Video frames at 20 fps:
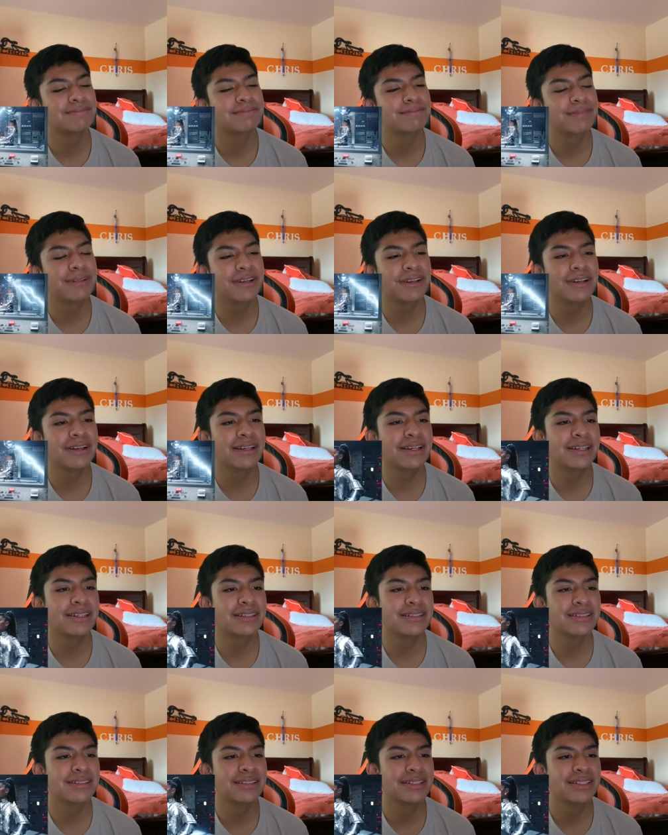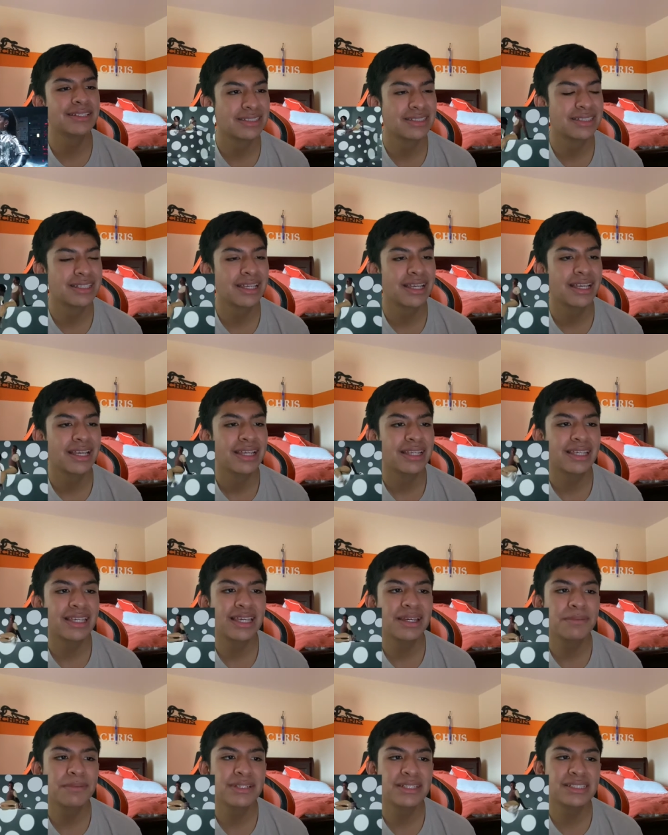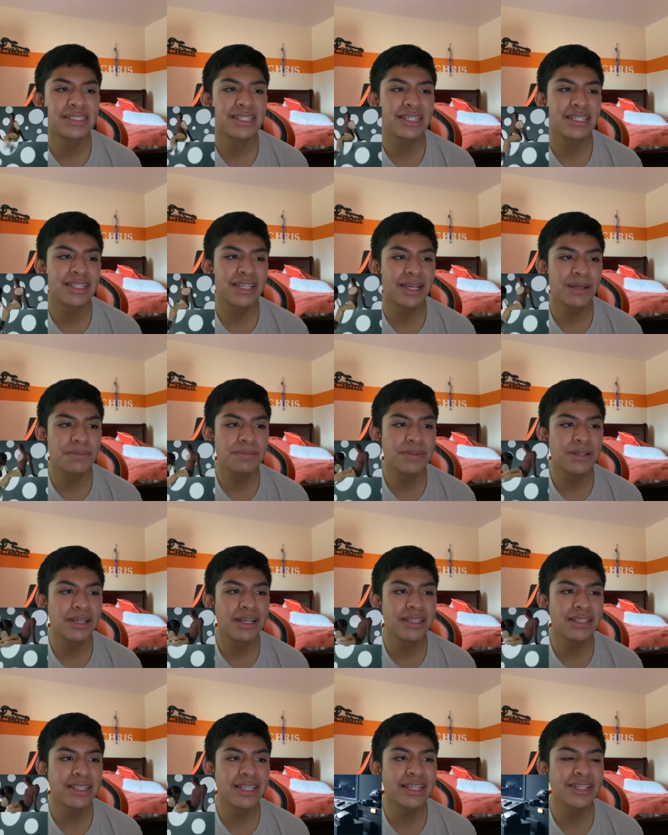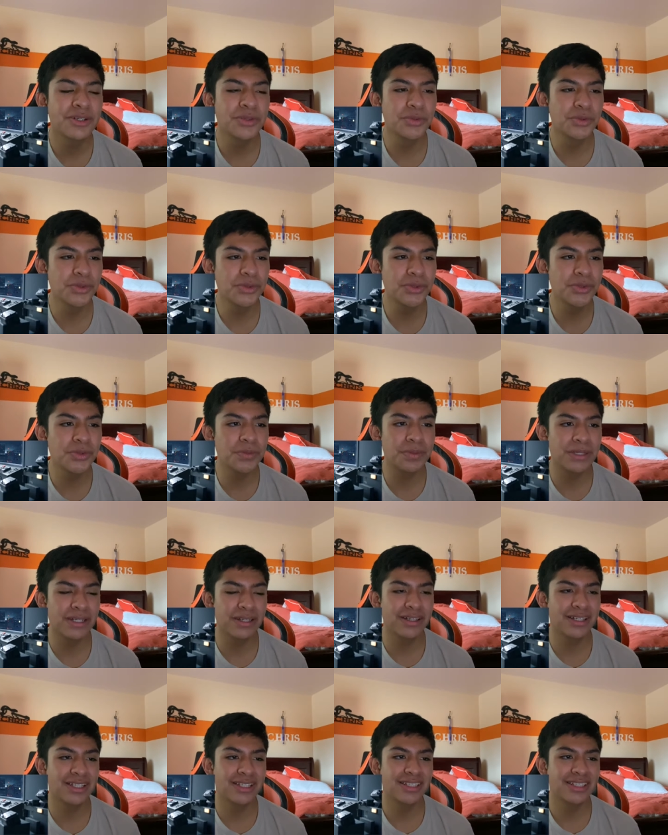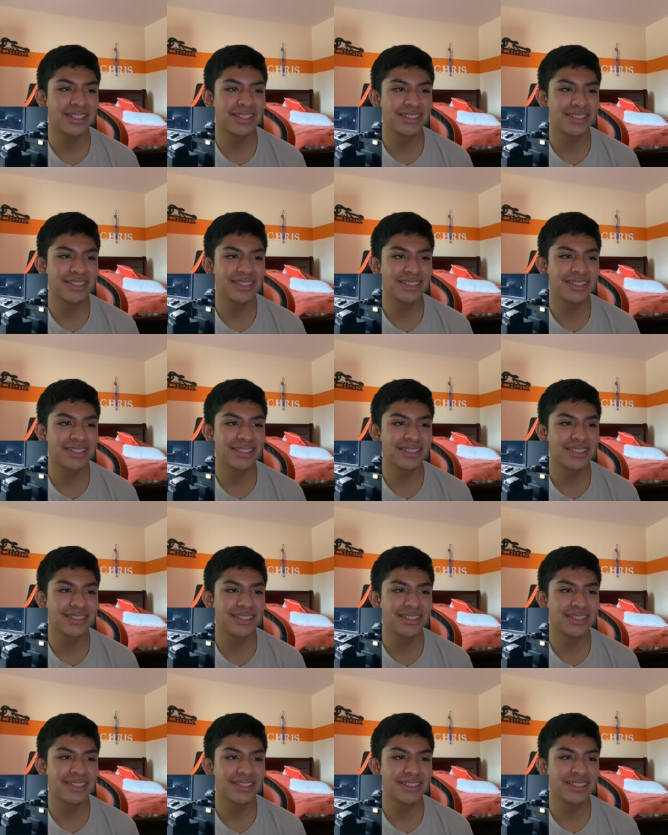Period. Can we stay up all night? Ooh, period.